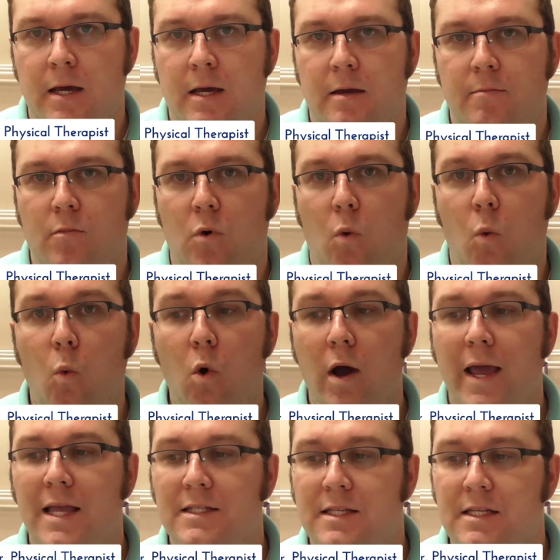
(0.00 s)

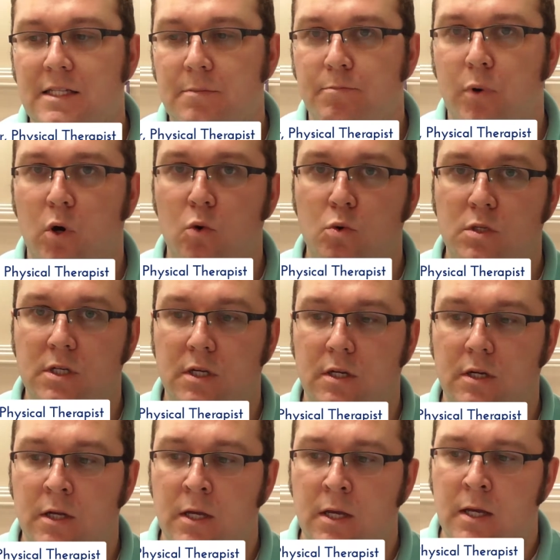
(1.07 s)
Why is this
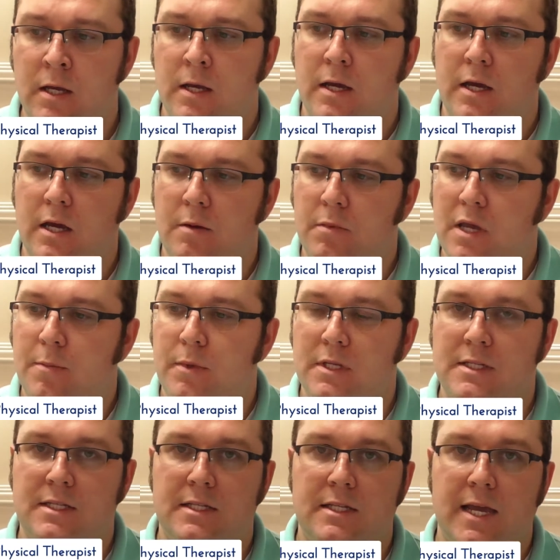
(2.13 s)
important? A
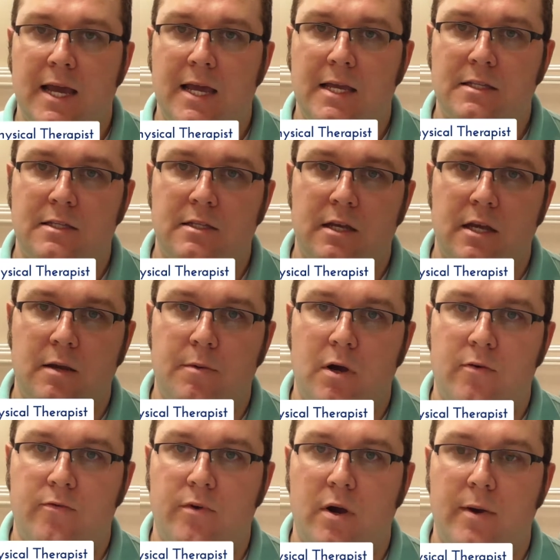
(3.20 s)
couple of stats
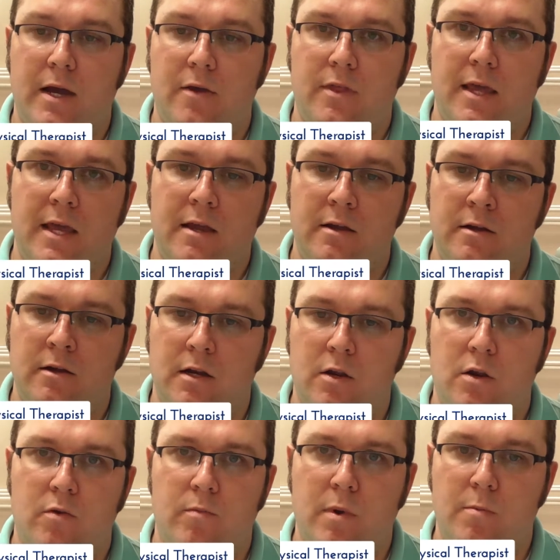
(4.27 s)
I'll throw out there.
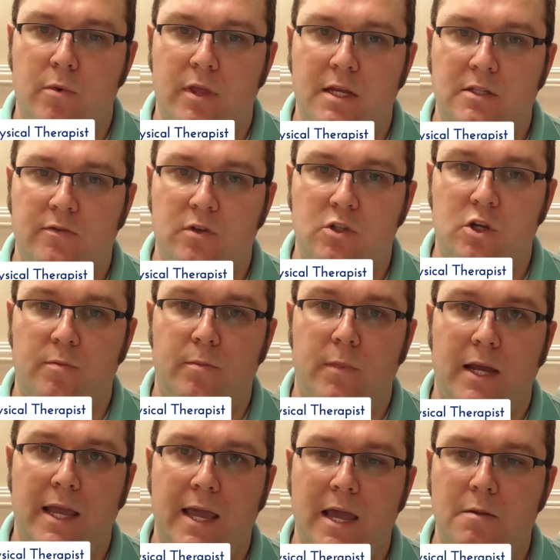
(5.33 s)
I don't remember these off the top
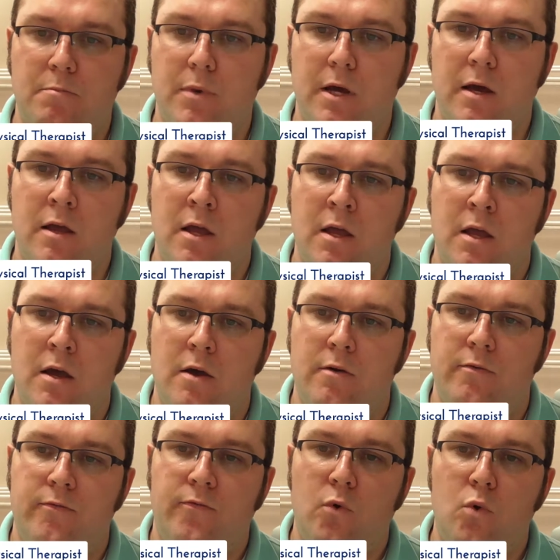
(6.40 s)
of my head, but
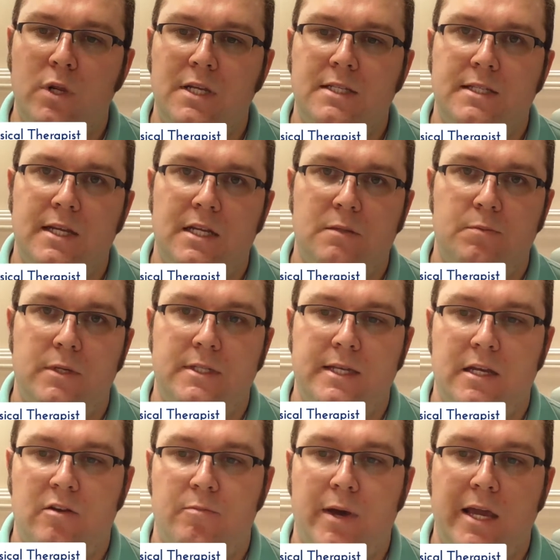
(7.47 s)

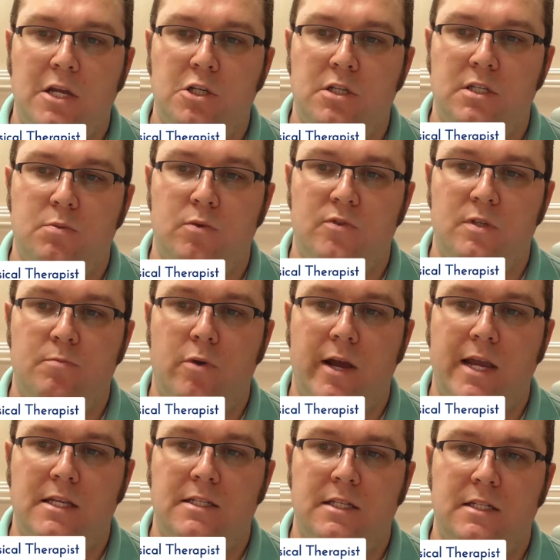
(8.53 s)
46% of patients with
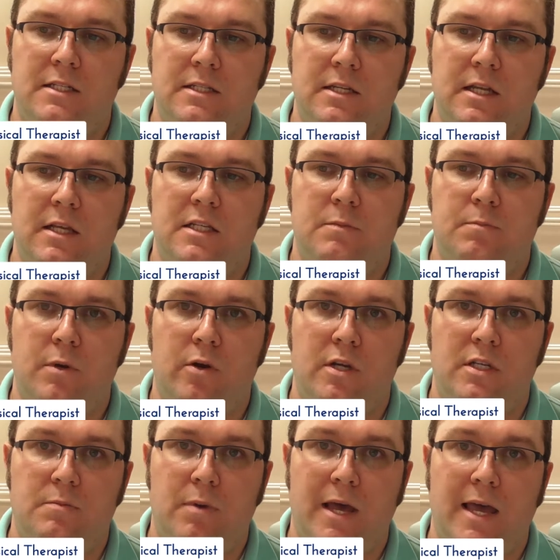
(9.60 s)
sprains still
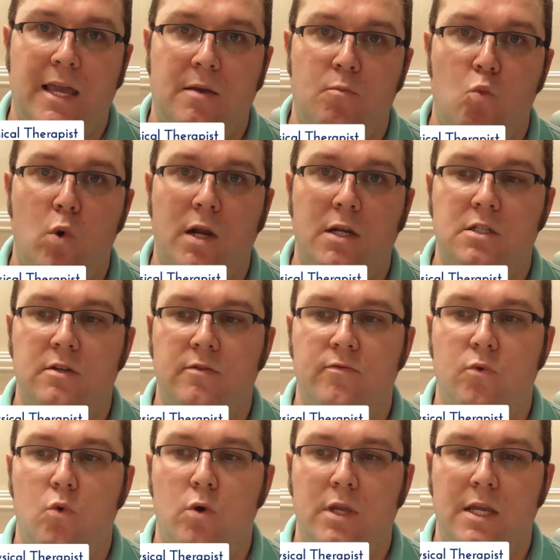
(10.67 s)
experience pain 1
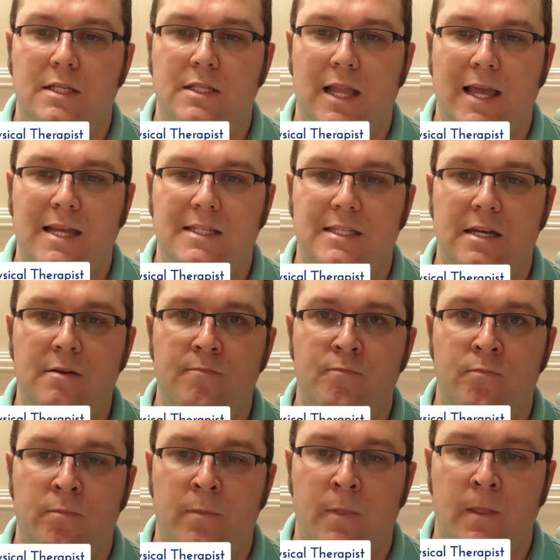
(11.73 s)
to 4 years
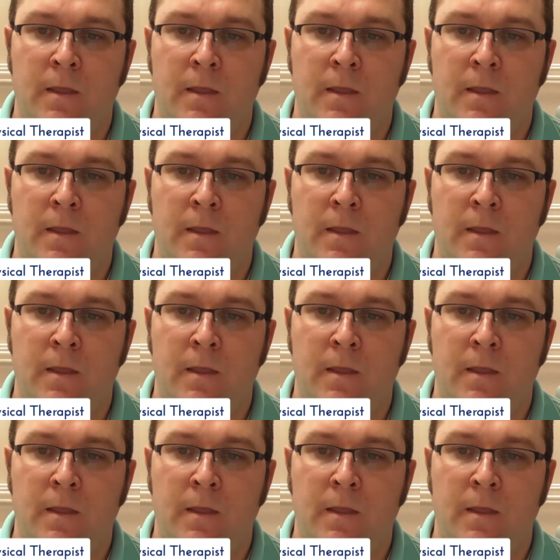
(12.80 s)
later.